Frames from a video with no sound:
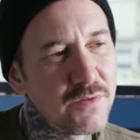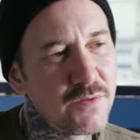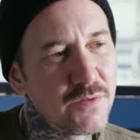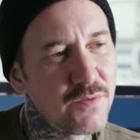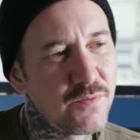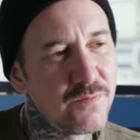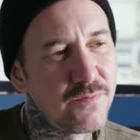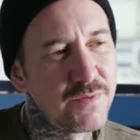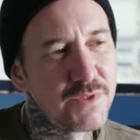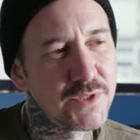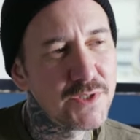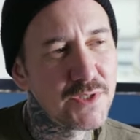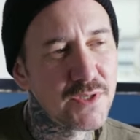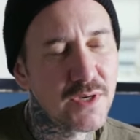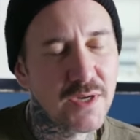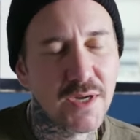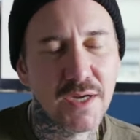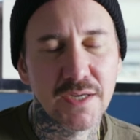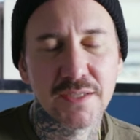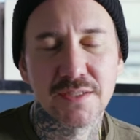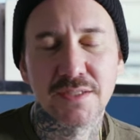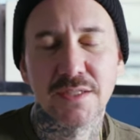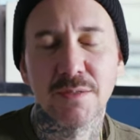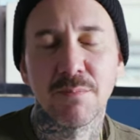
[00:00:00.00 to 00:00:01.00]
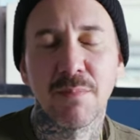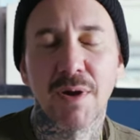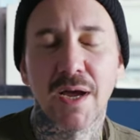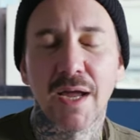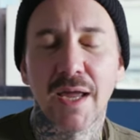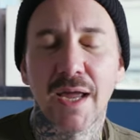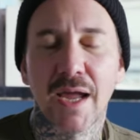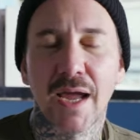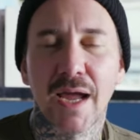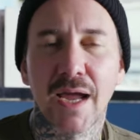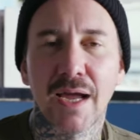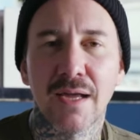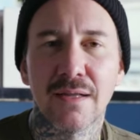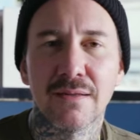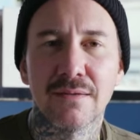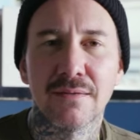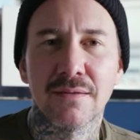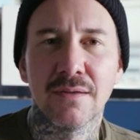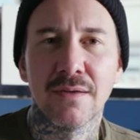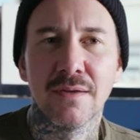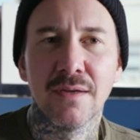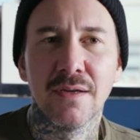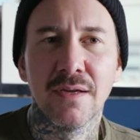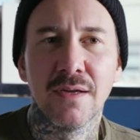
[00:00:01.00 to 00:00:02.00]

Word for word: to visualize in my head